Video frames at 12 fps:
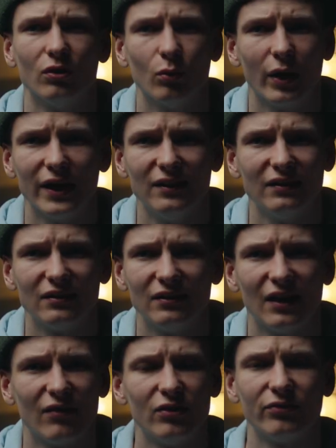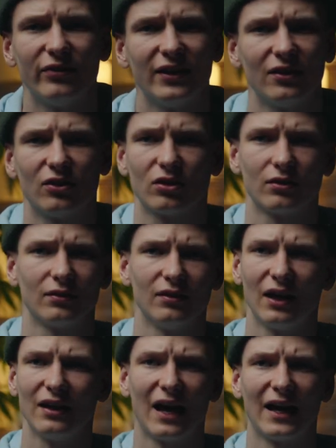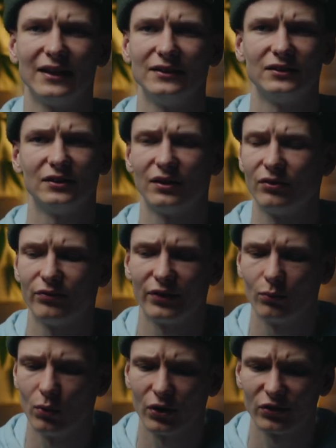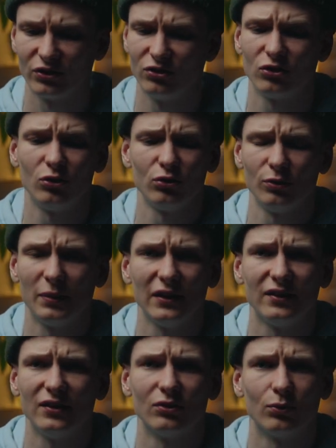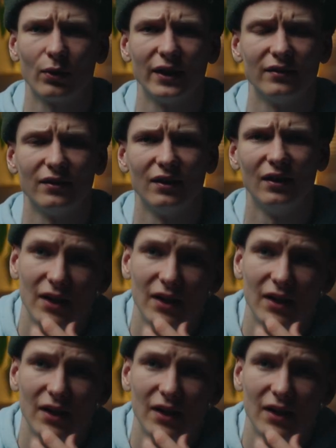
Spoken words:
great, everything aligns, everything works, it's just usability is great.